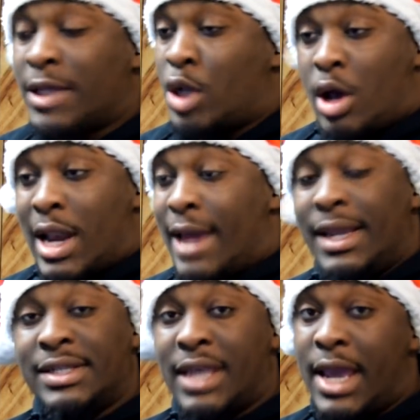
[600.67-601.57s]
That's
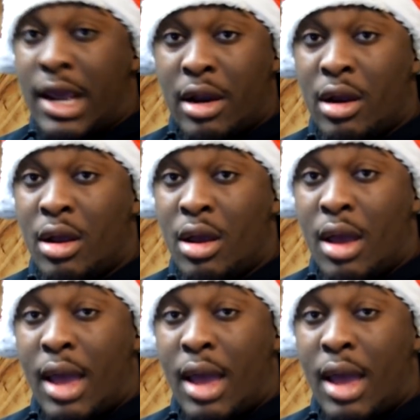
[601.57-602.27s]
all I need to hear.